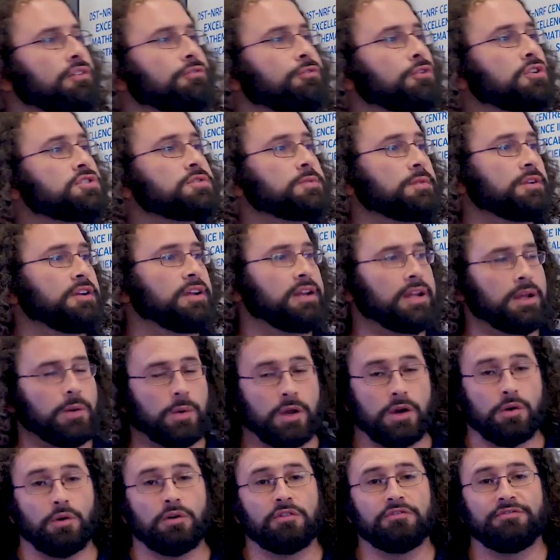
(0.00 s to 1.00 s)
reinforcement
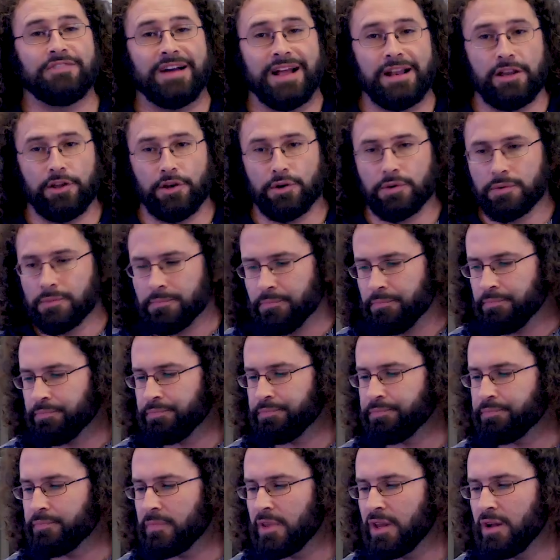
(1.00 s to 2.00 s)
learning we call value.
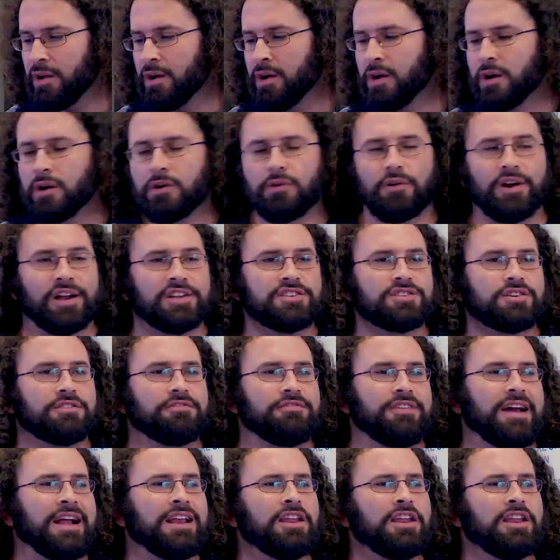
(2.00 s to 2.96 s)
Right? So